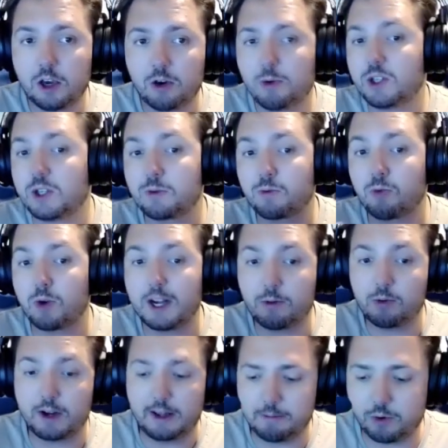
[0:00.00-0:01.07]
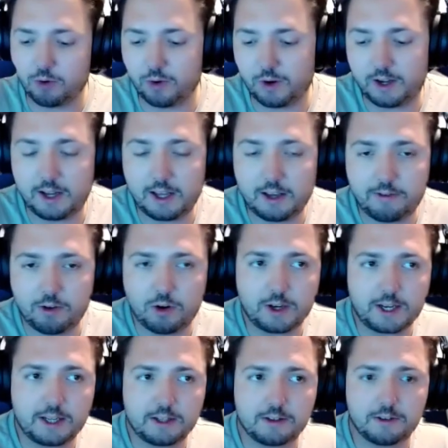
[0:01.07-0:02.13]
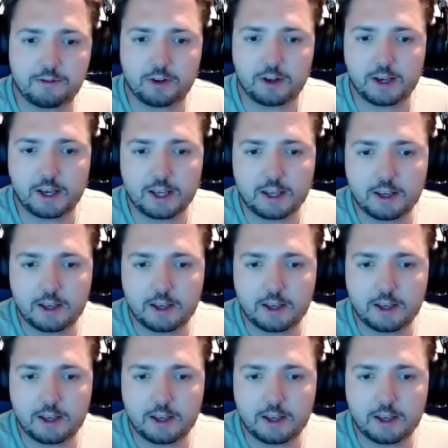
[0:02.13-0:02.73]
which is really, really important if you're looking to fly